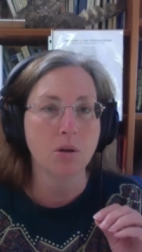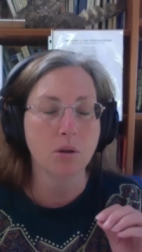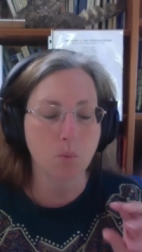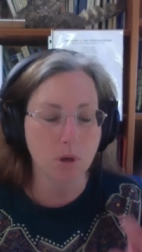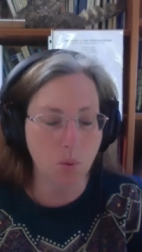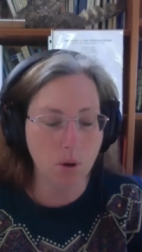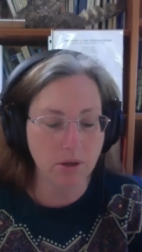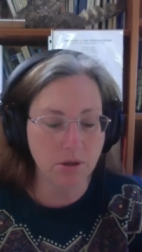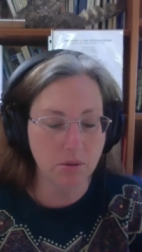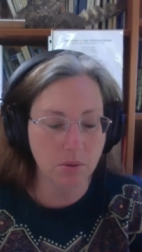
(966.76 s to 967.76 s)
what you want
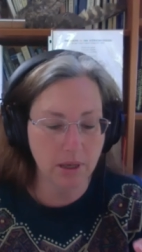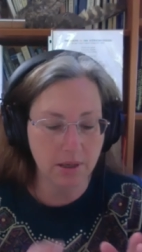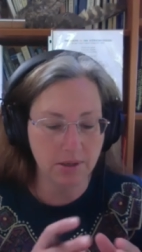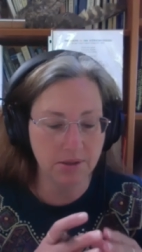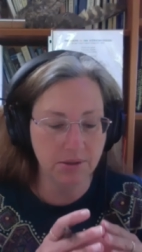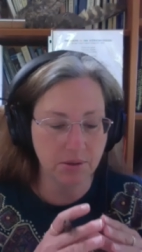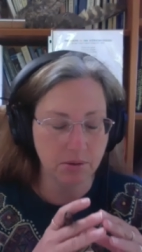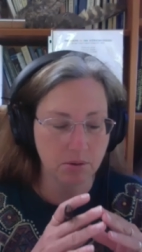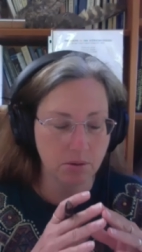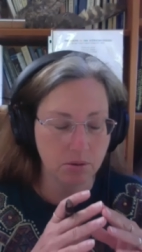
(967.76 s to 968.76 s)
to do is
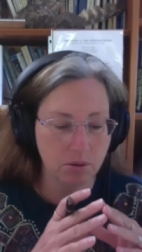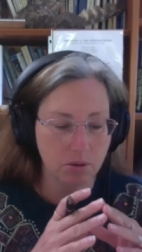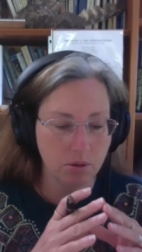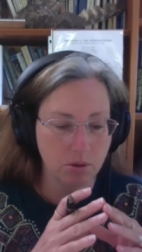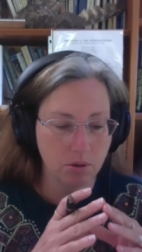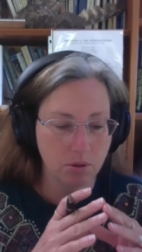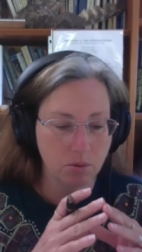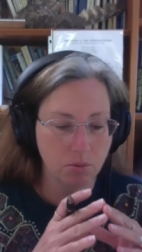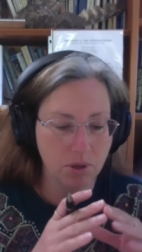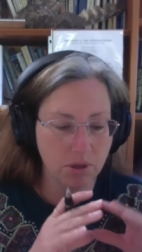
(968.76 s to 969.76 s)

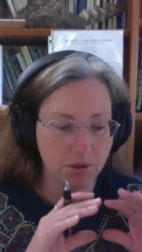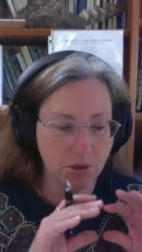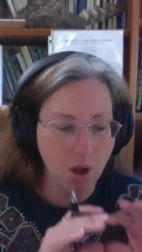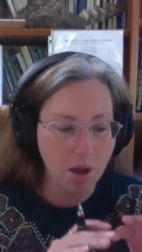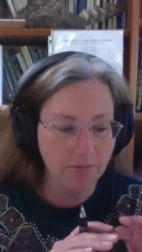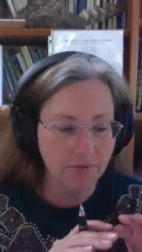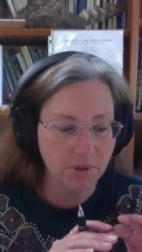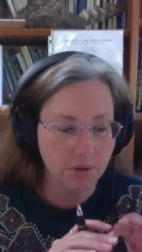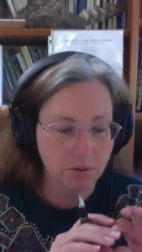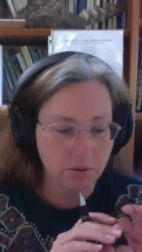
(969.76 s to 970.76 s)
the soft